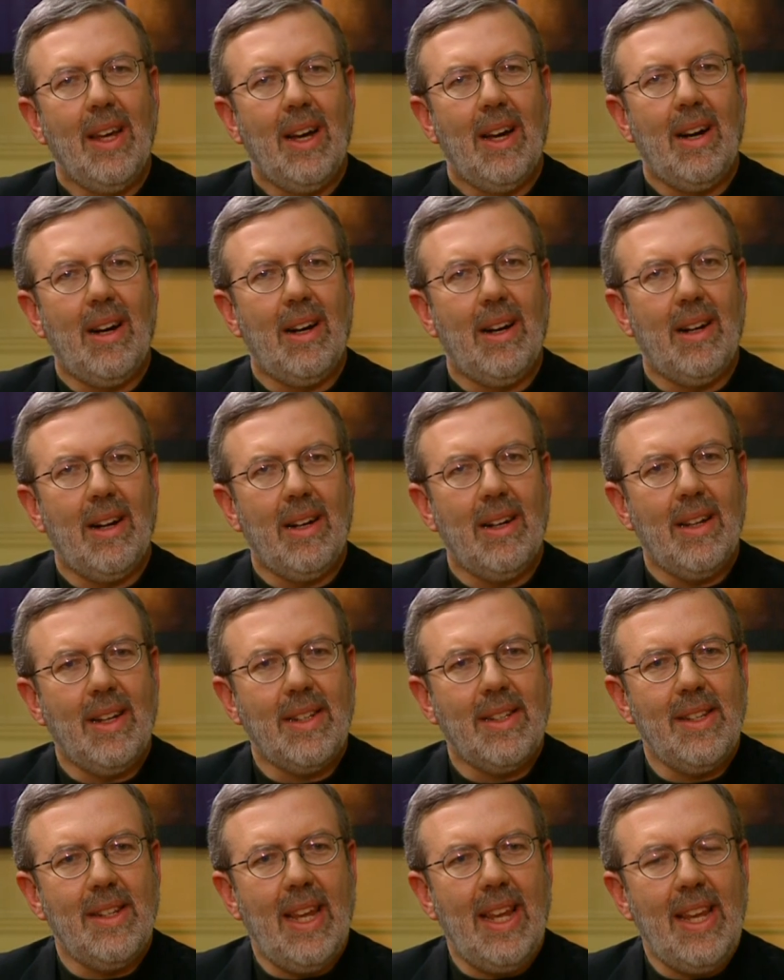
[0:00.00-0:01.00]
uh,
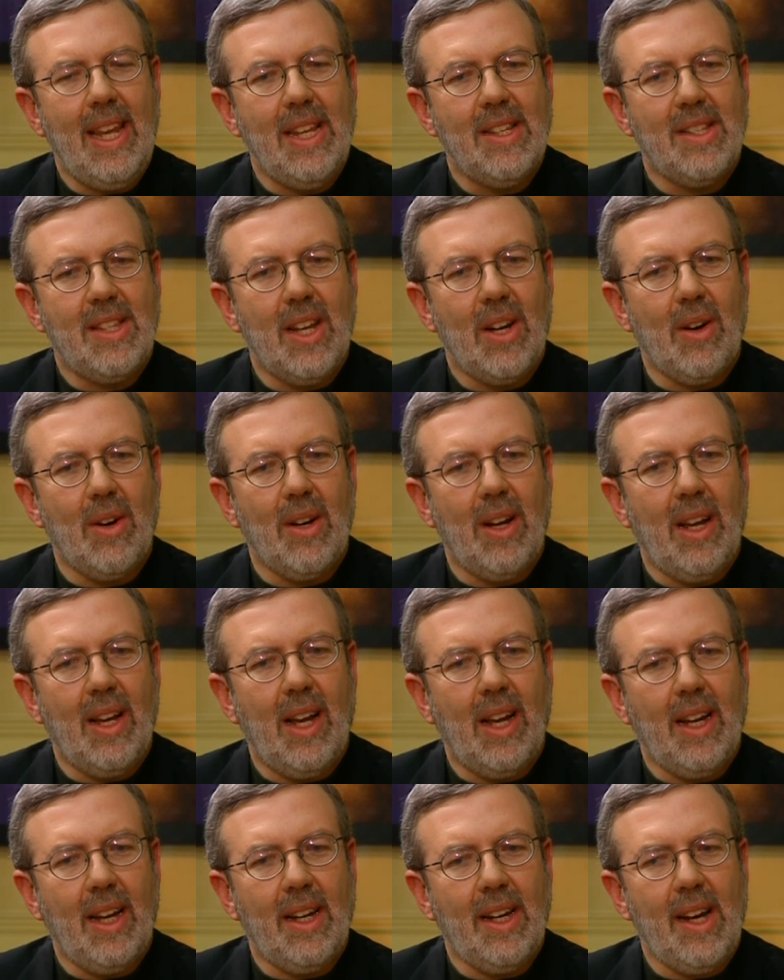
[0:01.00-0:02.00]
is there
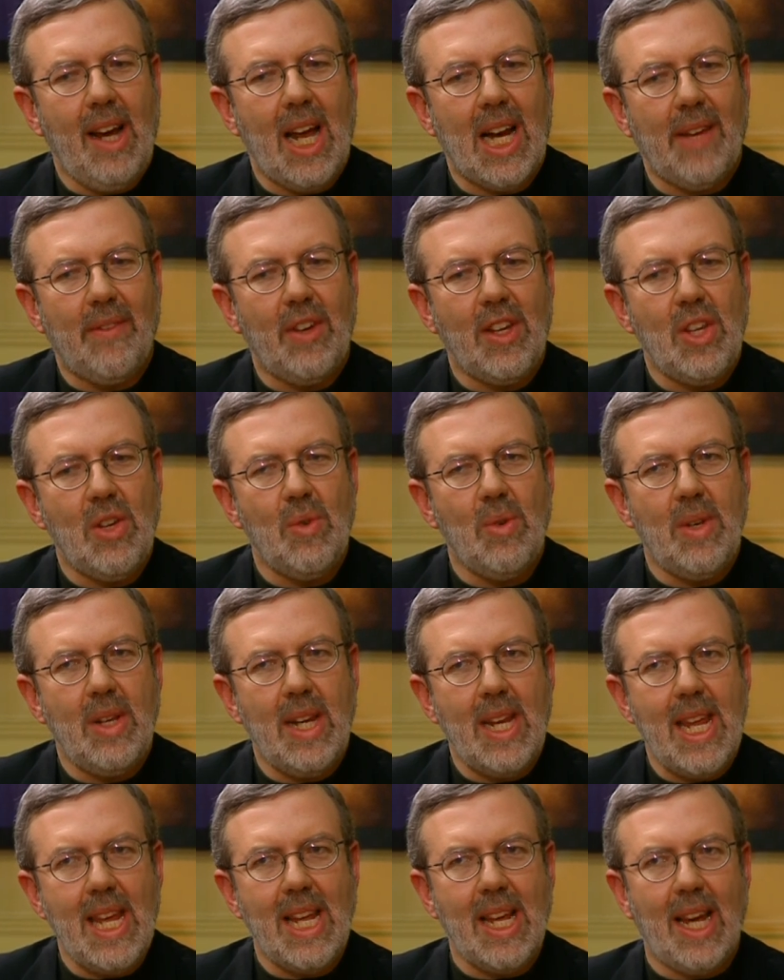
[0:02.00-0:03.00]
kind of a
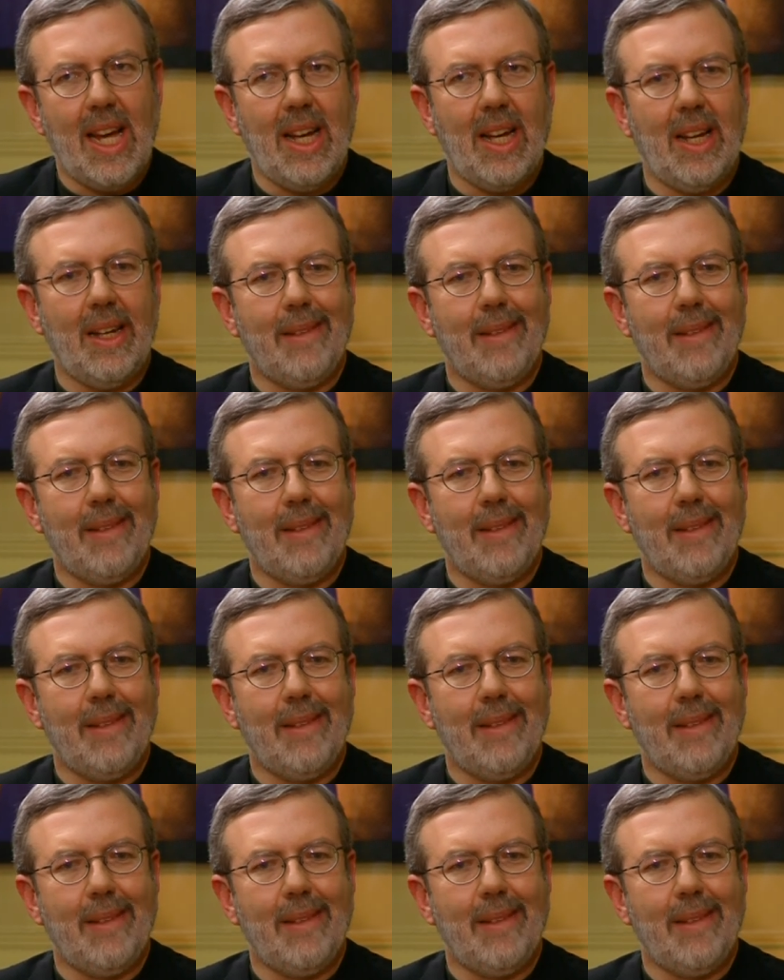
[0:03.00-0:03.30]
unique